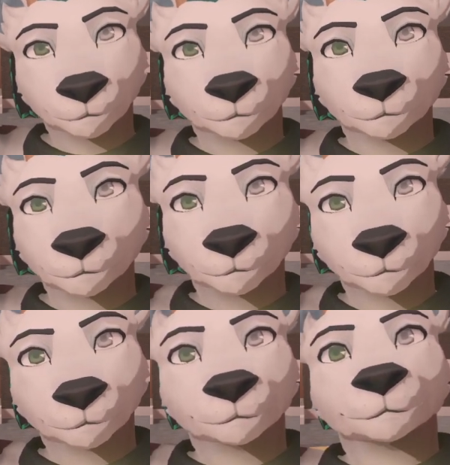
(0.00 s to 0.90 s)

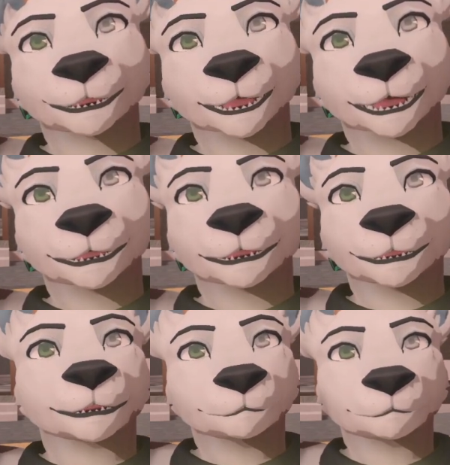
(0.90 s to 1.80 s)
I totally
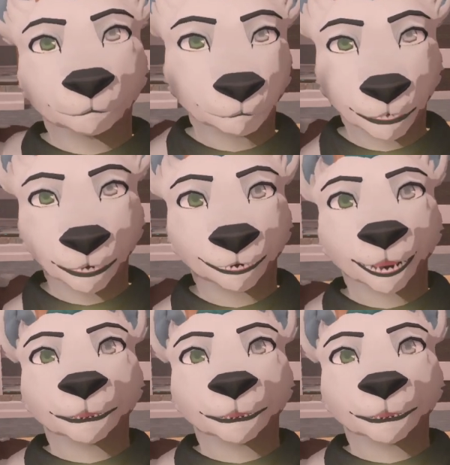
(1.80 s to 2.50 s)
understand. I have like